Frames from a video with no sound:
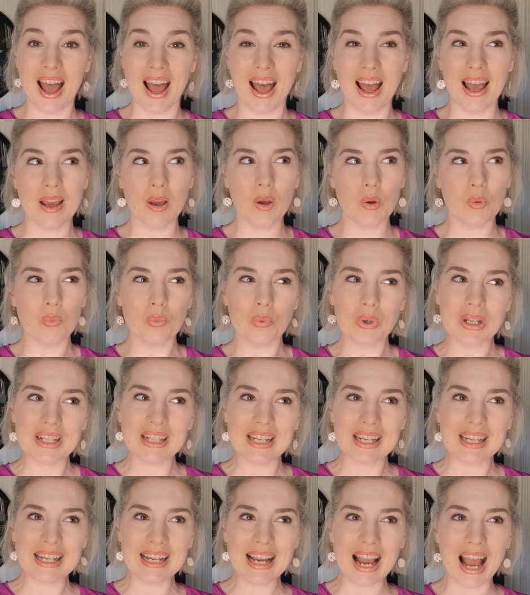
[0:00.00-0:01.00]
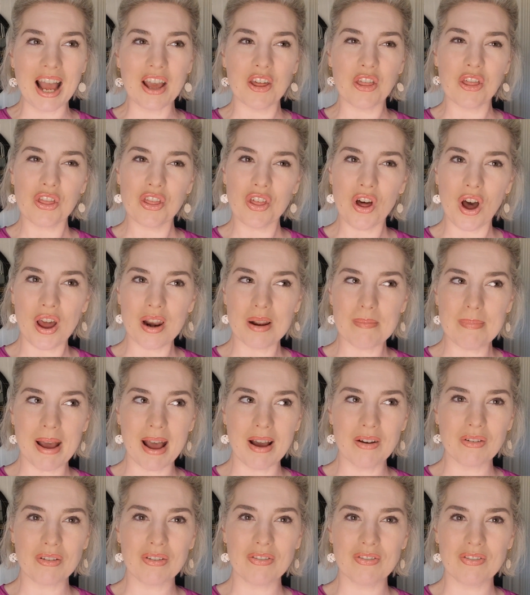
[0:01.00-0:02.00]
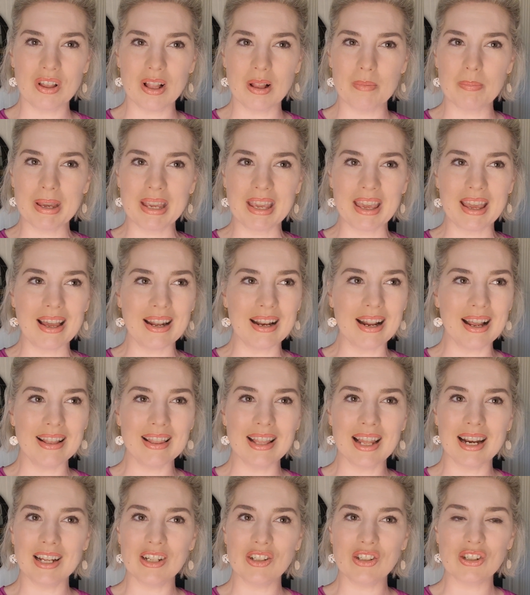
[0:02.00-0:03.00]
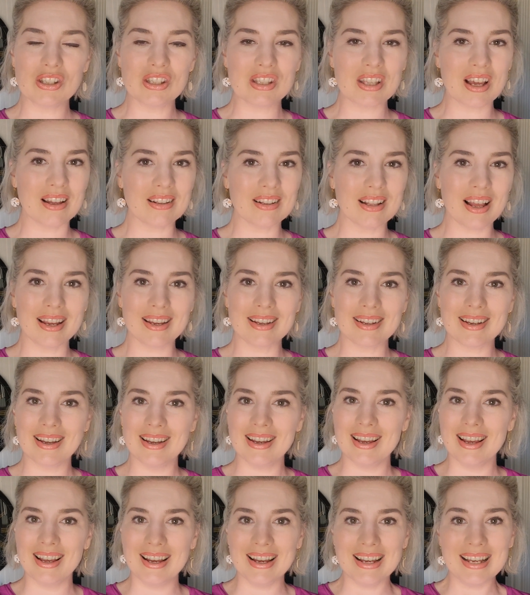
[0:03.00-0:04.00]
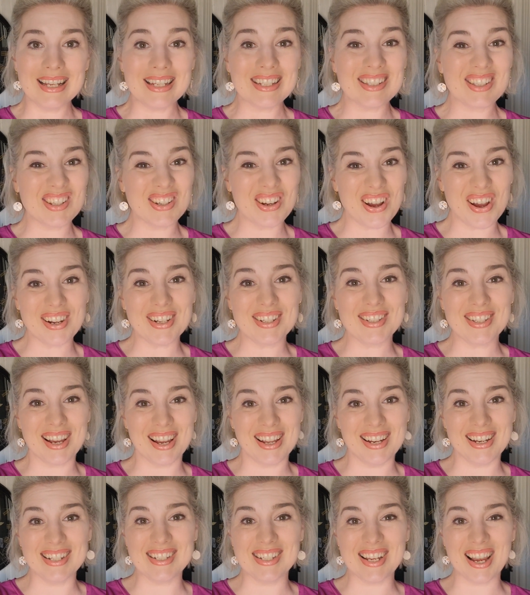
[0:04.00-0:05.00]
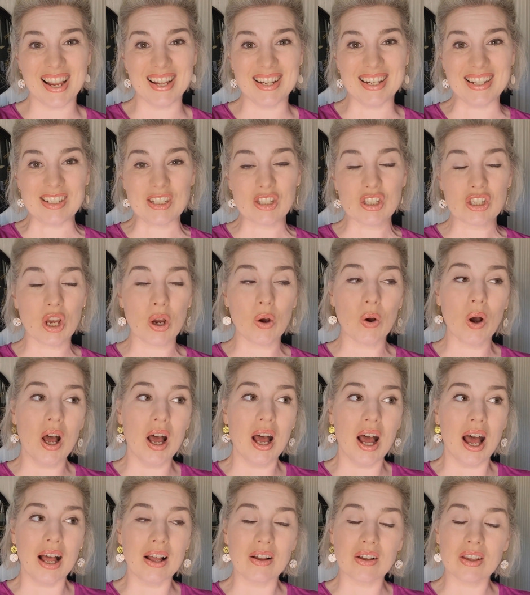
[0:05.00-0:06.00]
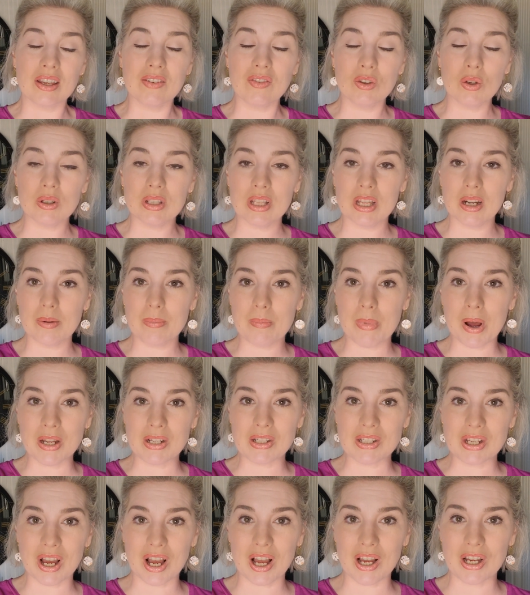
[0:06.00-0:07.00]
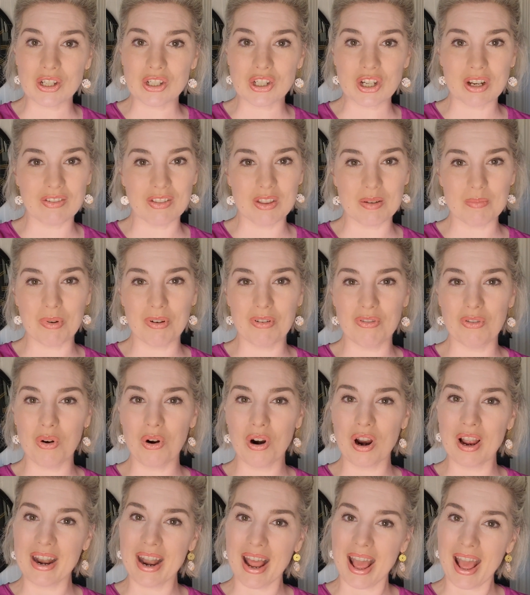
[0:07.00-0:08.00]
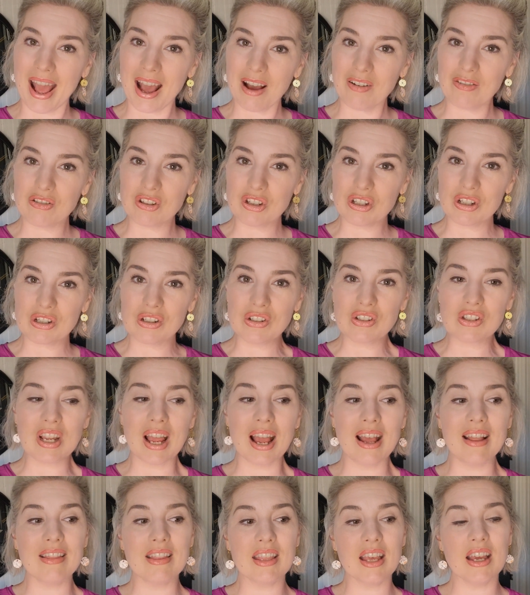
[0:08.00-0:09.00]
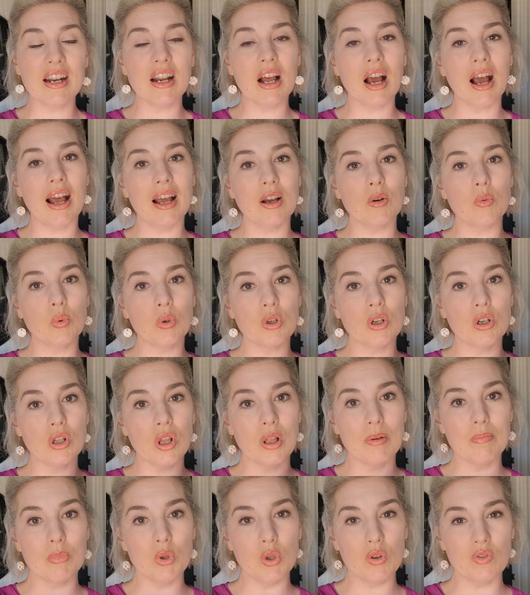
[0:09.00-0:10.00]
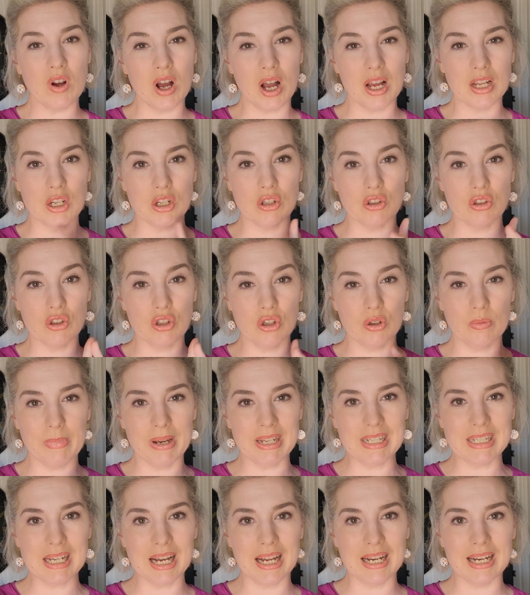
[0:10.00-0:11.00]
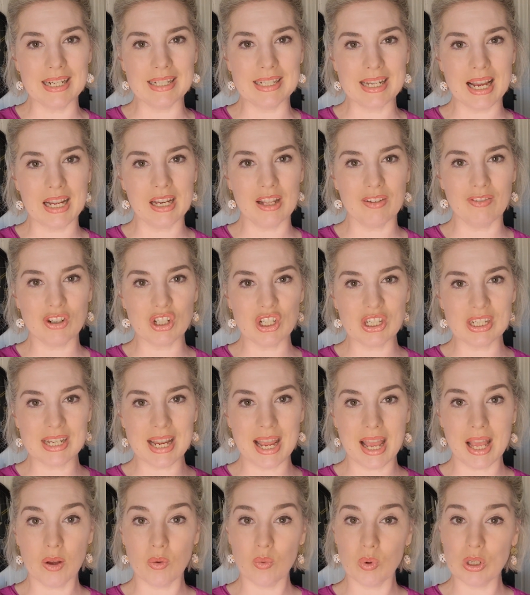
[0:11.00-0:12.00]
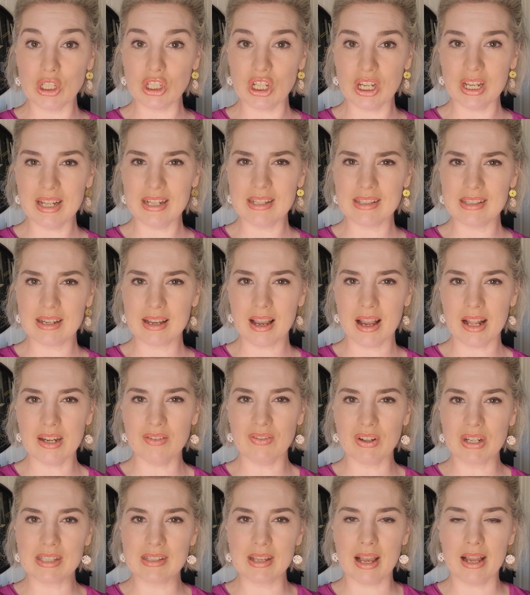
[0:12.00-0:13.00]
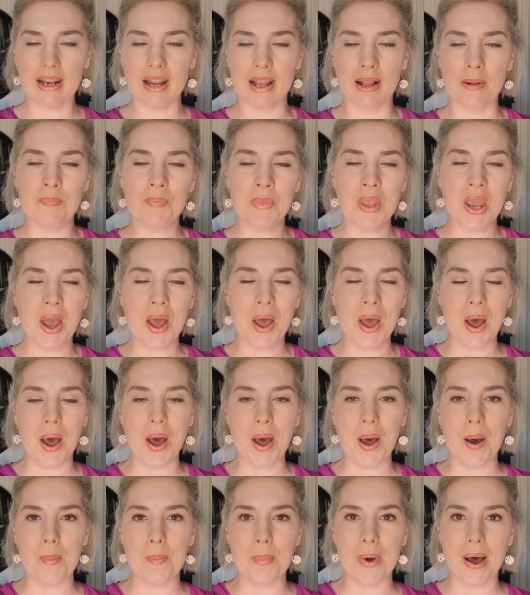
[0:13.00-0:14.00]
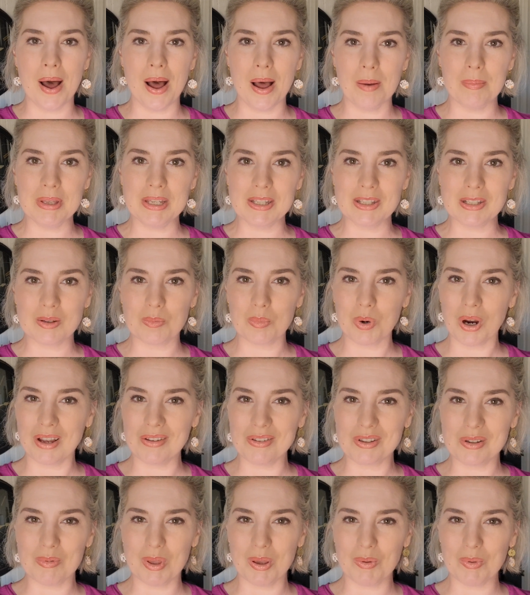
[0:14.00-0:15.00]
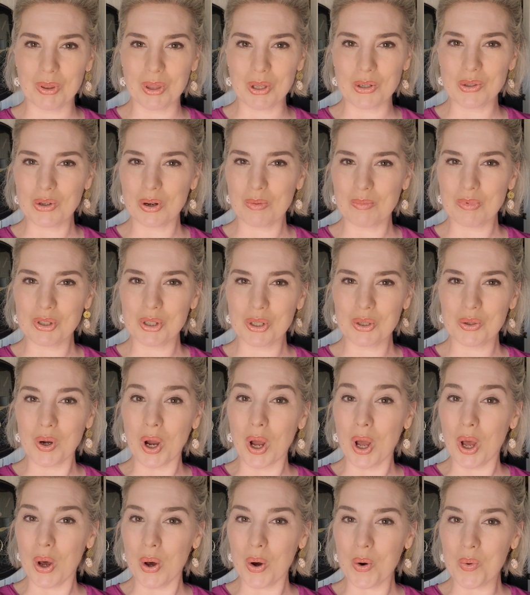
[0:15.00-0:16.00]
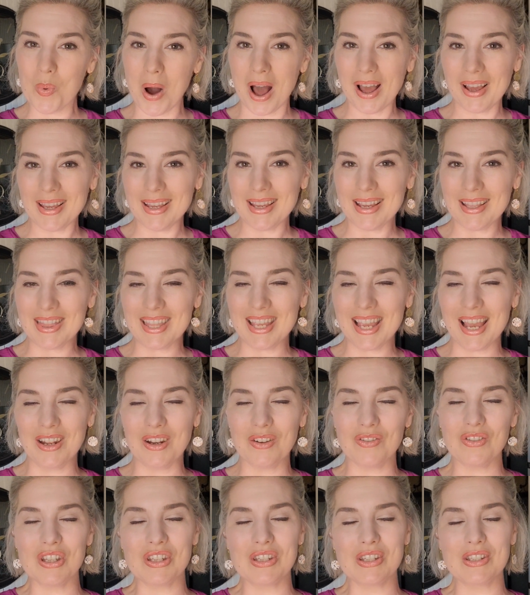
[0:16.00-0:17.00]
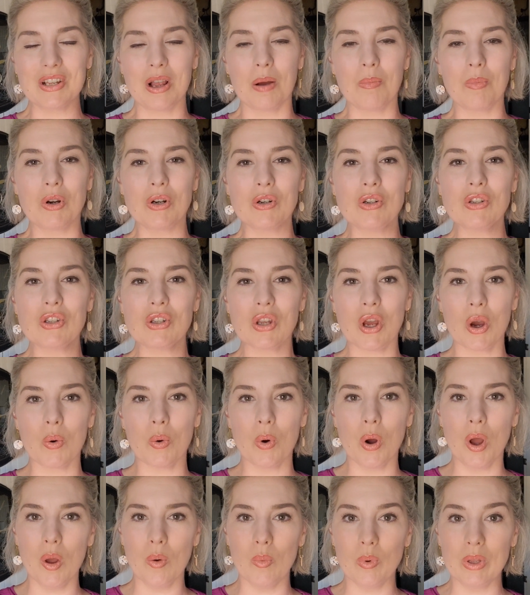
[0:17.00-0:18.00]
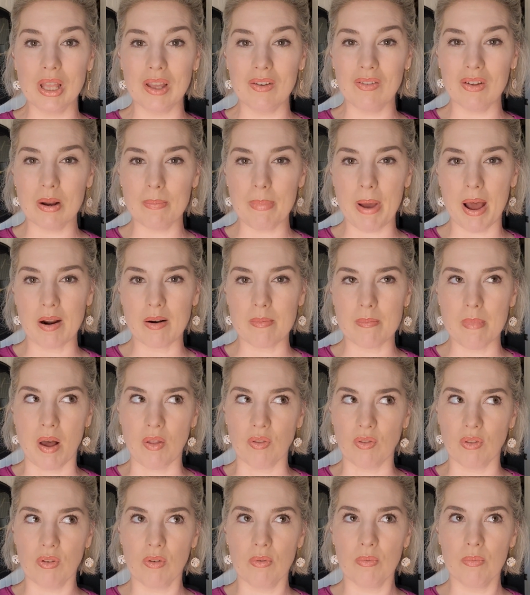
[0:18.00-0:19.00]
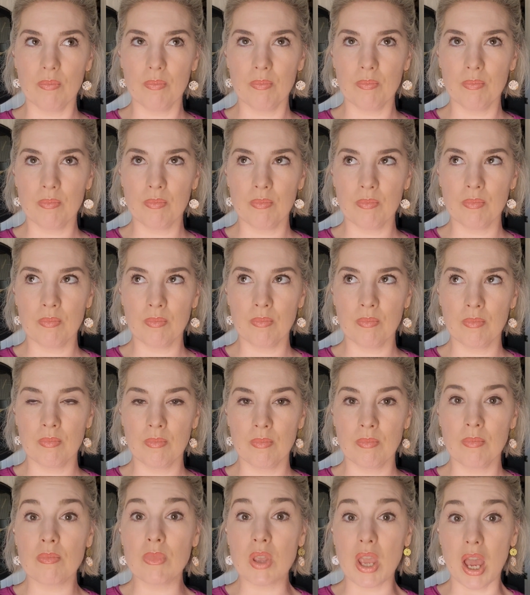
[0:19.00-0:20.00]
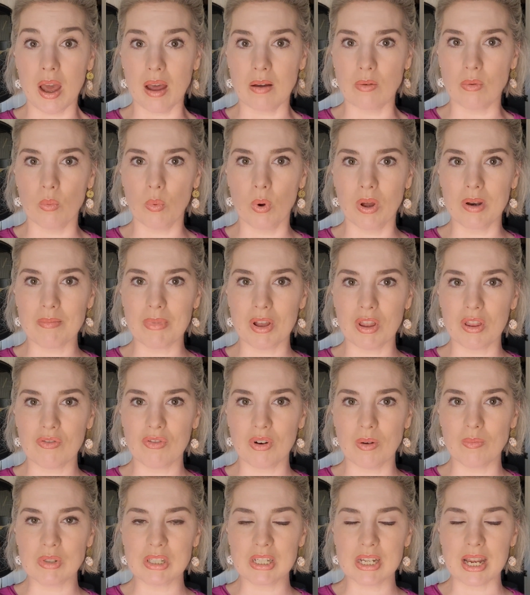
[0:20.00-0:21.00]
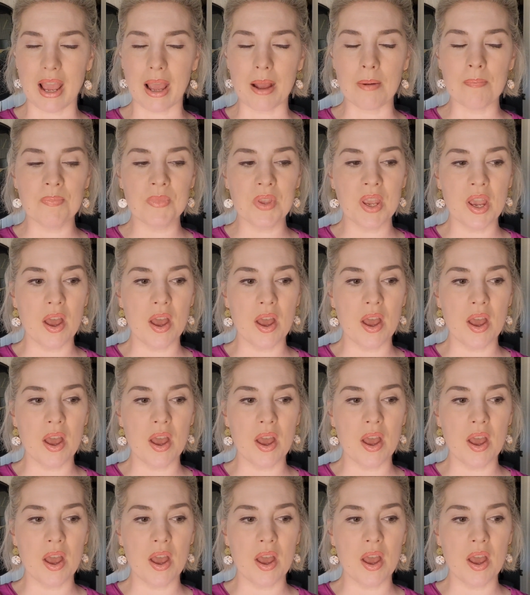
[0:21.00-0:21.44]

I really, I thought about filming it, and then I just thought like, it's not a tiny tidy. So I'll give you a little montage of the before and afters, and then I will move on to my tiny tidy for today, which is kind of exciting. Um, hubby surprised me with a trip to Hawaii at the end of this summer, so we leave in about a month. Yeah, one month from today.